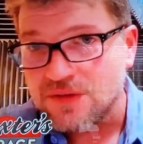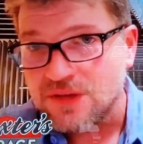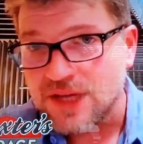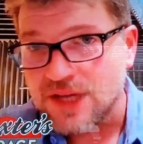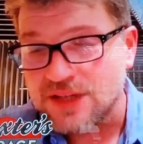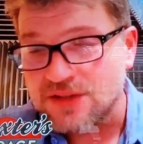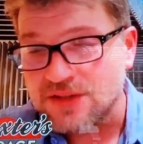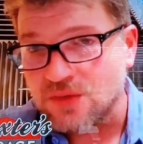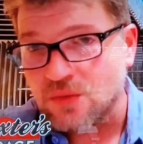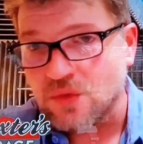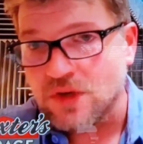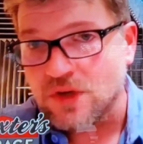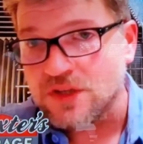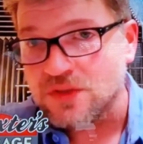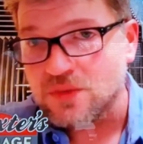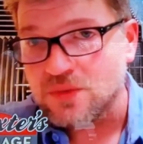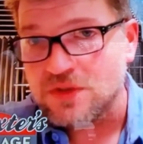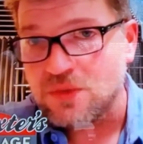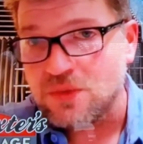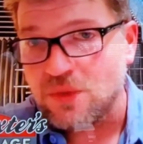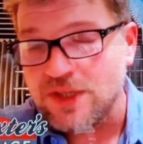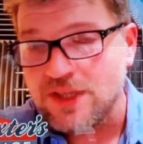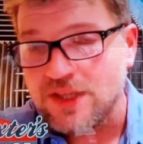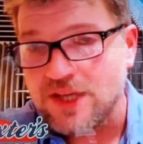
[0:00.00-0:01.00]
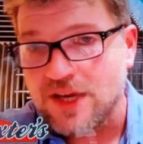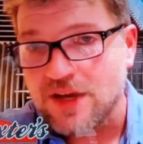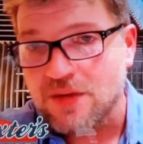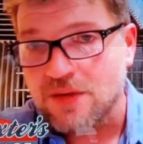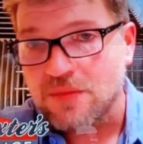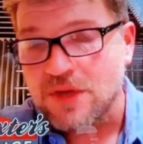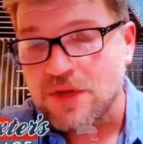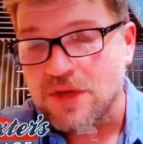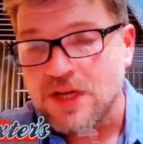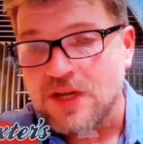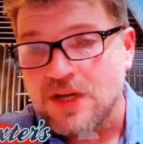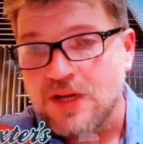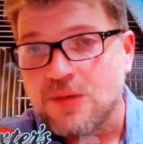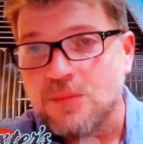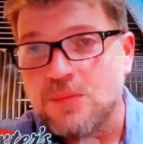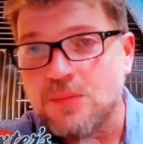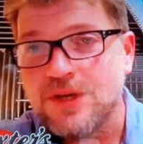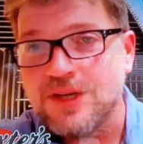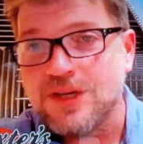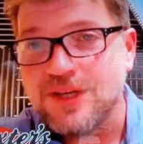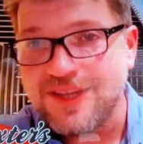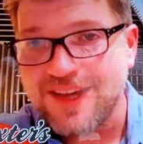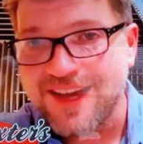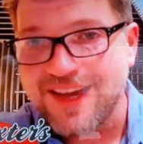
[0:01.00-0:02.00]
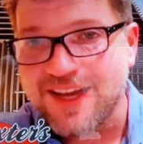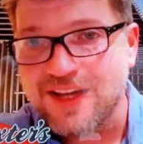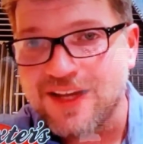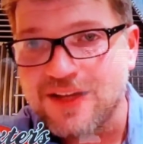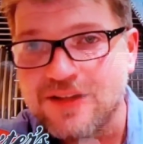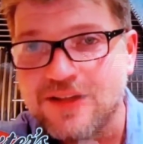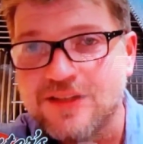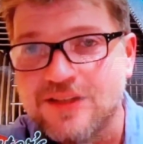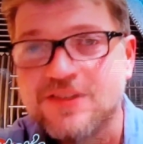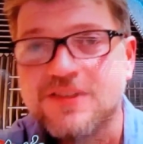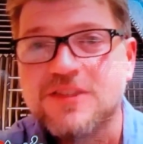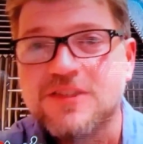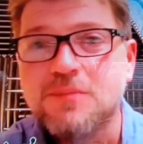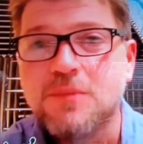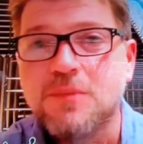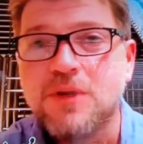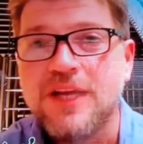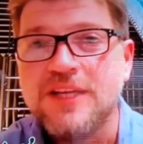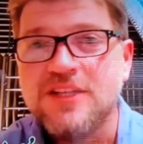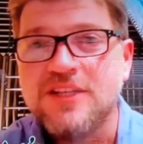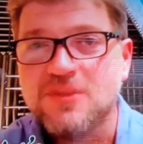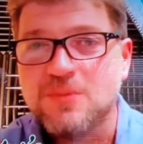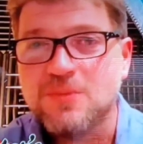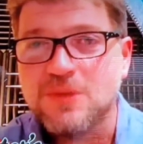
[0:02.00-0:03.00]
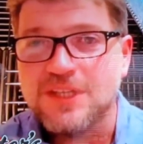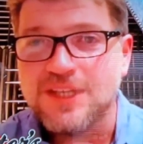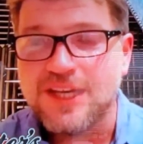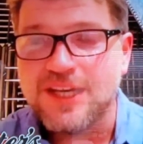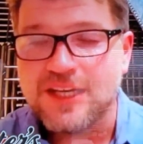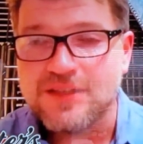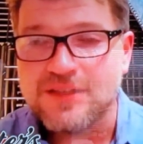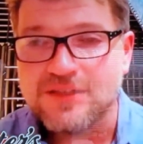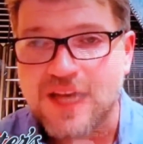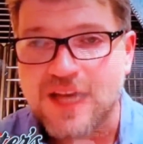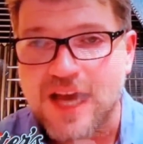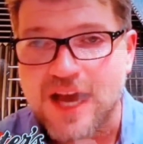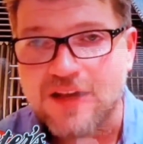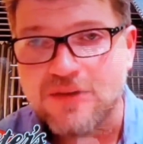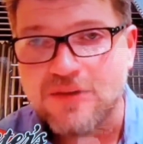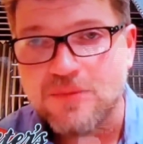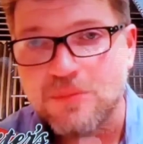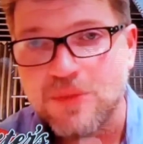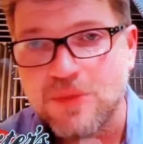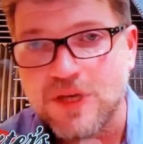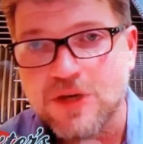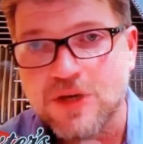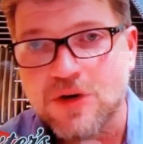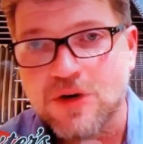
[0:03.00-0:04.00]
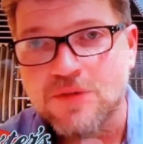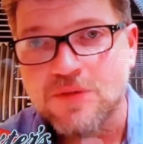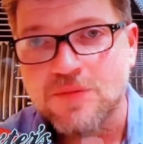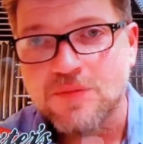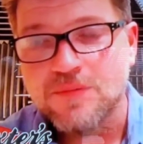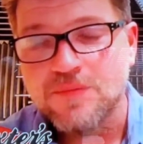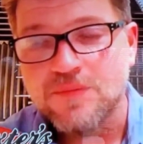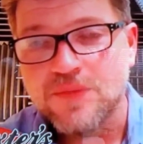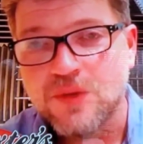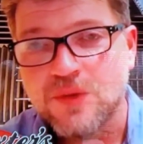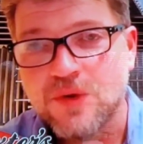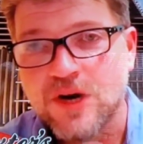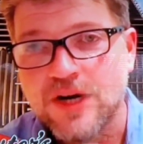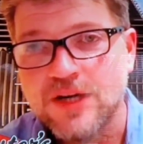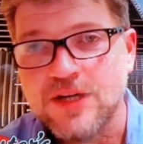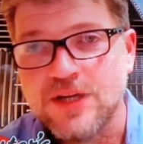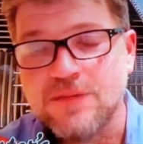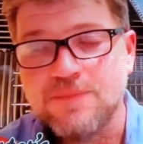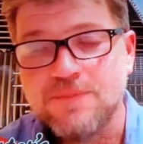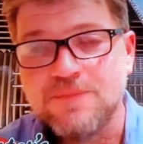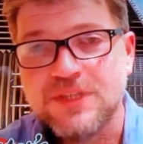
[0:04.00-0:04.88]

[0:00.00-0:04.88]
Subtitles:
as it was with twin cam. But yet the displacement has gotten bigger, right?